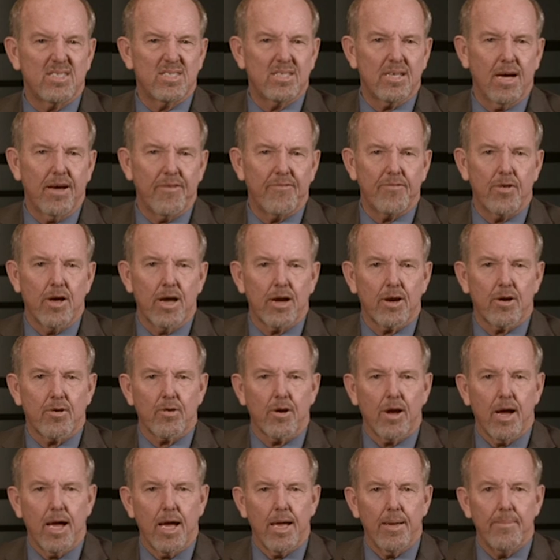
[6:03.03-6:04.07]

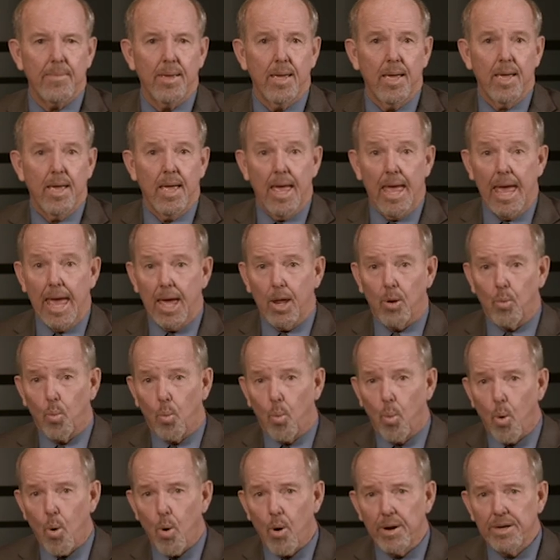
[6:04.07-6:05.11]
tough-on-crime and
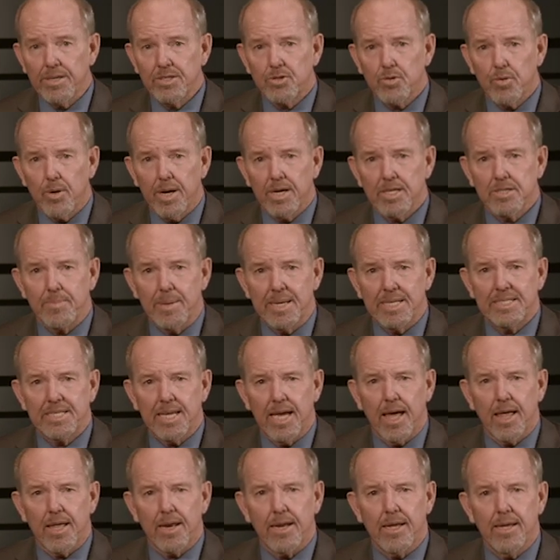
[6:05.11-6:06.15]
war-on-drugs
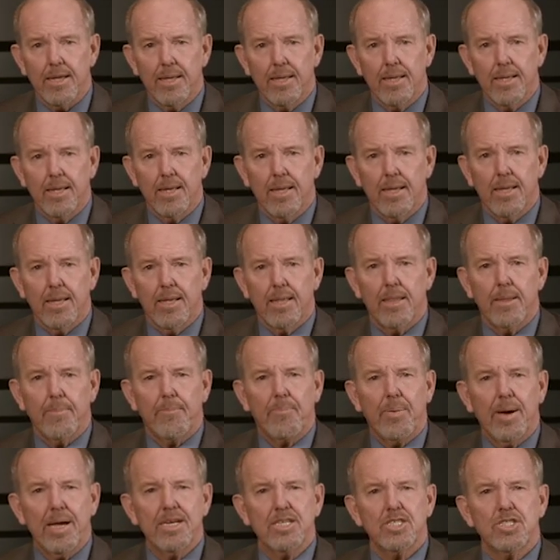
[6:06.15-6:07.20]
mentality that
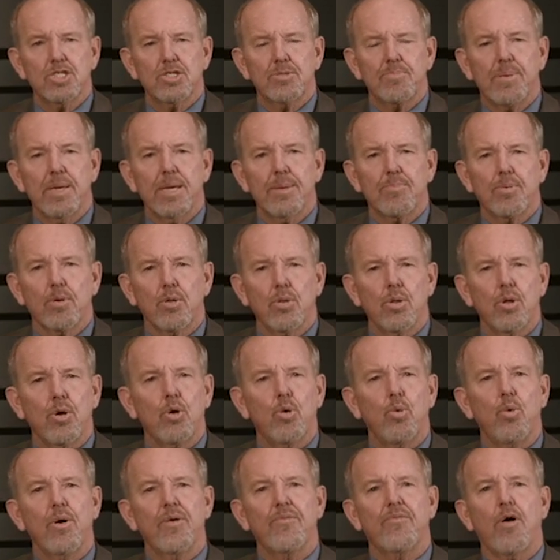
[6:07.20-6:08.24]
punishes people
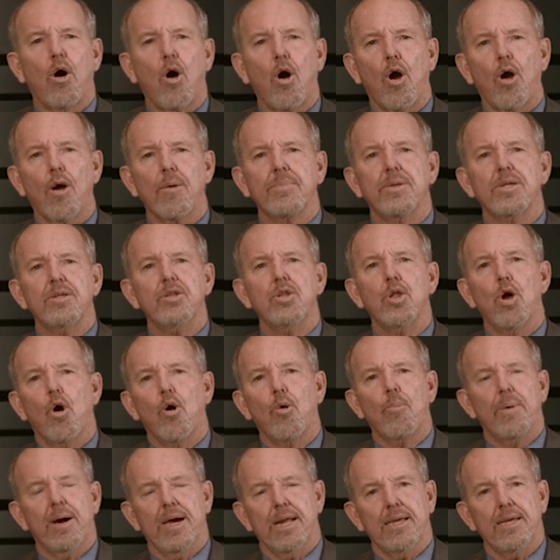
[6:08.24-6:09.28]
who have harmed
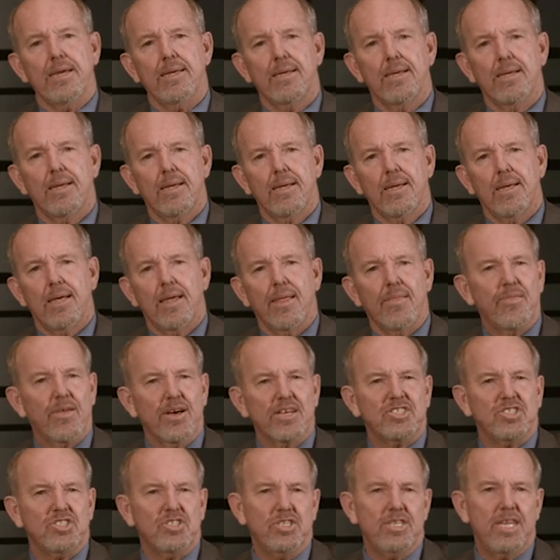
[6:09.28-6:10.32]
nobody,
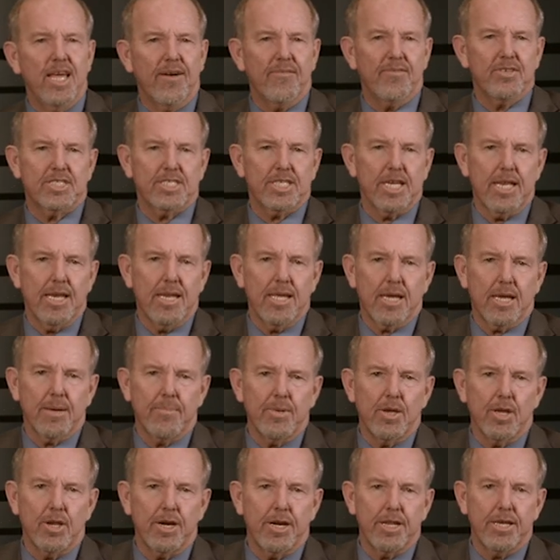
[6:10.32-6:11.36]
thus devastating
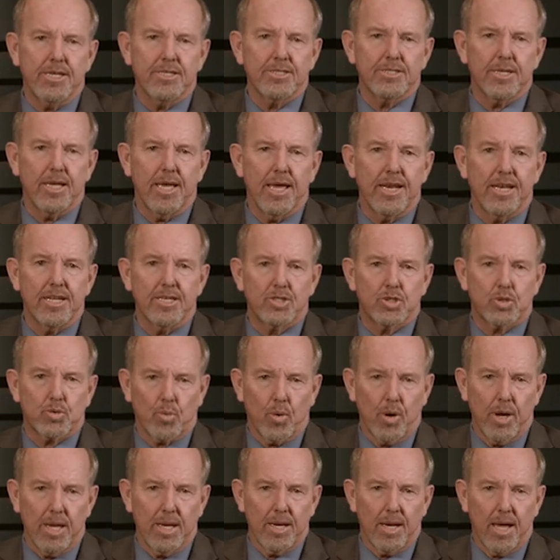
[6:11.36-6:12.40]
communities and
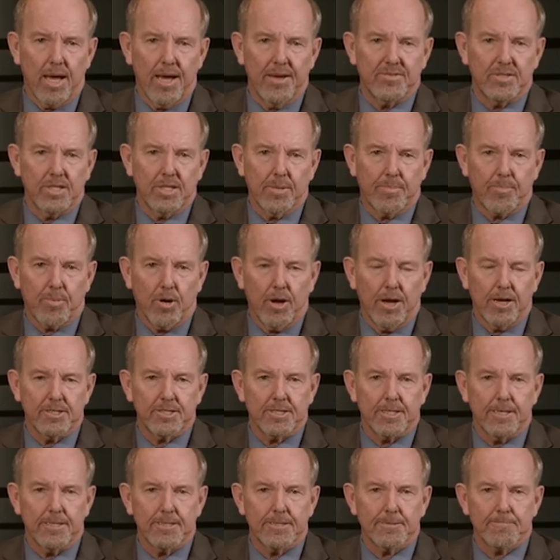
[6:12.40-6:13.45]
destroying lives in the
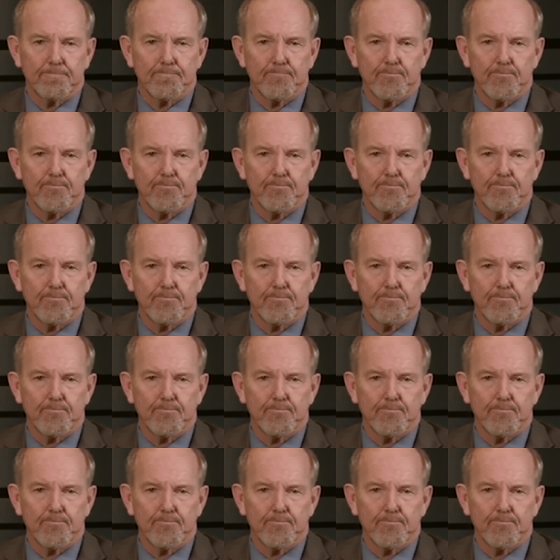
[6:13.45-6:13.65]
process.